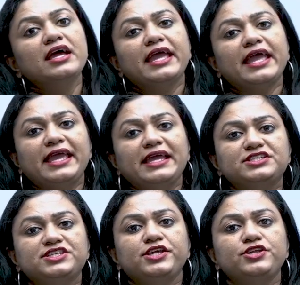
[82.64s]

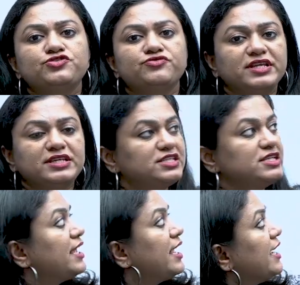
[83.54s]

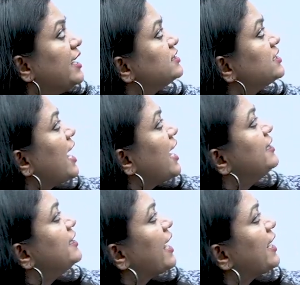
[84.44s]
1828
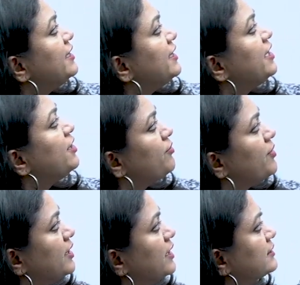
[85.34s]
and
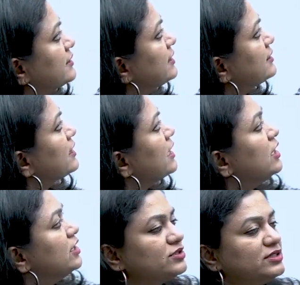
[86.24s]
1926.
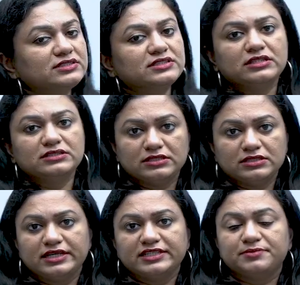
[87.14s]
So these are the
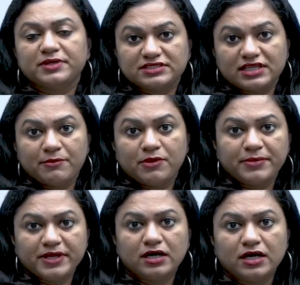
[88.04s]
lines by Samuel
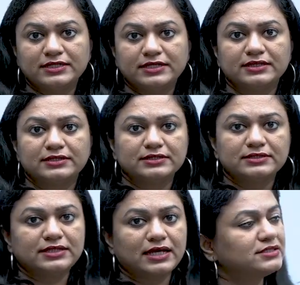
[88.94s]
P.
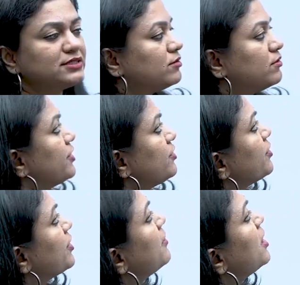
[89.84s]
Huntington, that according to
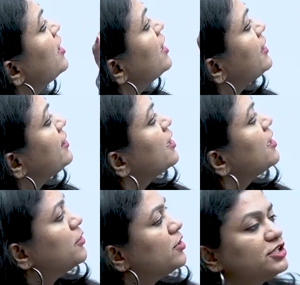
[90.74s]
him, it
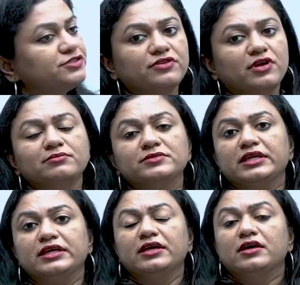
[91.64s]
emerged from
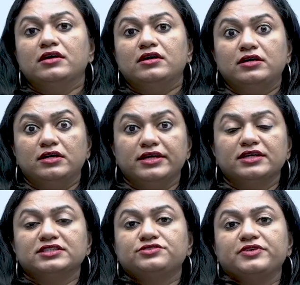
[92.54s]
the
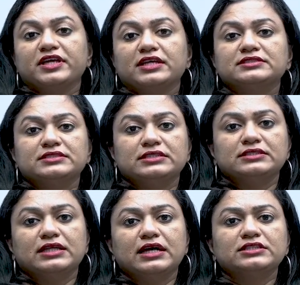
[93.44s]
earliest, we can say
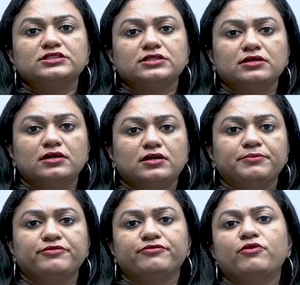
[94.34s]
that
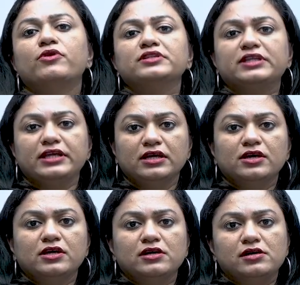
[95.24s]
before the
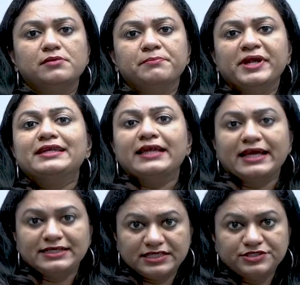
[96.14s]

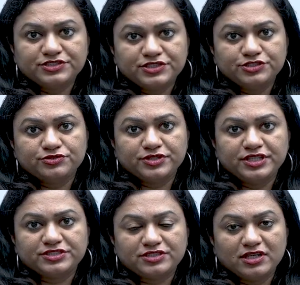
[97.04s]
mid-19th century
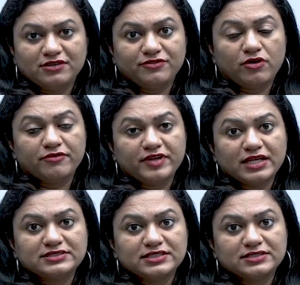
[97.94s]
itself, or we
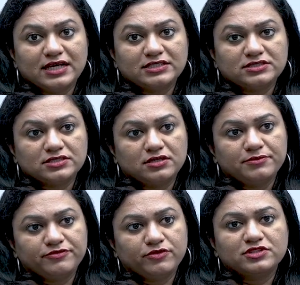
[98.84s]
can say that
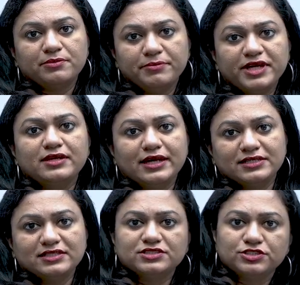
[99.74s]
before the
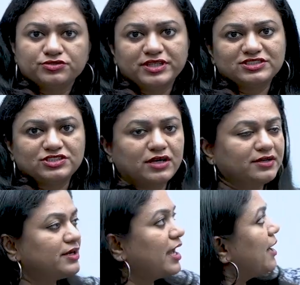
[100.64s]
mid-19th century it
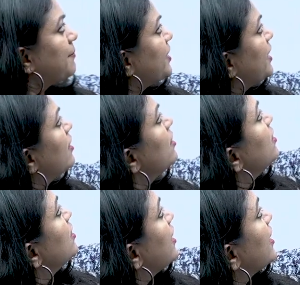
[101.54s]
started happening,
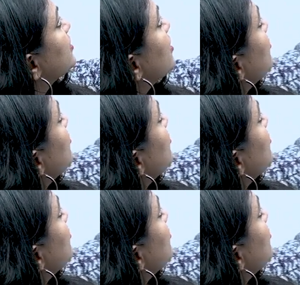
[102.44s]
like there